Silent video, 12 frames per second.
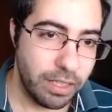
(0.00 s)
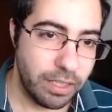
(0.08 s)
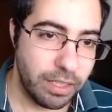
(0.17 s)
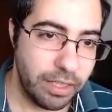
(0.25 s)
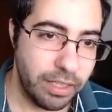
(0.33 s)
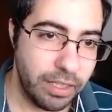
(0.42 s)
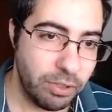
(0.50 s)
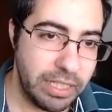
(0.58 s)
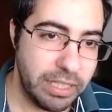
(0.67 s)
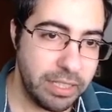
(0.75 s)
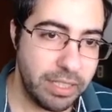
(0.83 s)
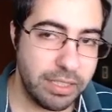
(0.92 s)
in
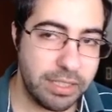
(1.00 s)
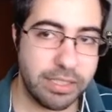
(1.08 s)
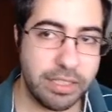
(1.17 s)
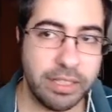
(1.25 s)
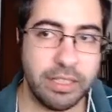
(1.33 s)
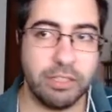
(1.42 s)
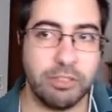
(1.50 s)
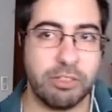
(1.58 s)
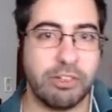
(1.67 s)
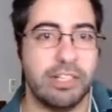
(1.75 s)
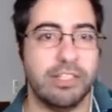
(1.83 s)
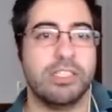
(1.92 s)
Arena, it's gonna
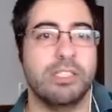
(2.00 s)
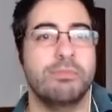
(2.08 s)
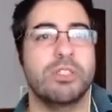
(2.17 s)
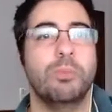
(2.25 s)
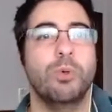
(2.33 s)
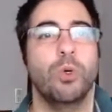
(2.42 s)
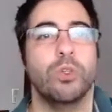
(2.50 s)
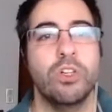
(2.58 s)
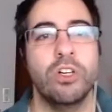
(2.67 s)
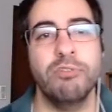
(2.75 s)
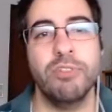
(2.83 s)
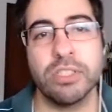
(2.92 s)
require some support,
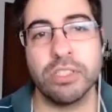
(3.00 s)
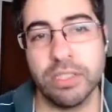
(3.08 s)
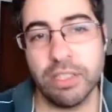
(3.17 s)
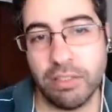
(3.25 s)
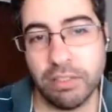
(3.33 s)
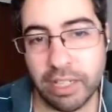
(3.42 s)
obviously.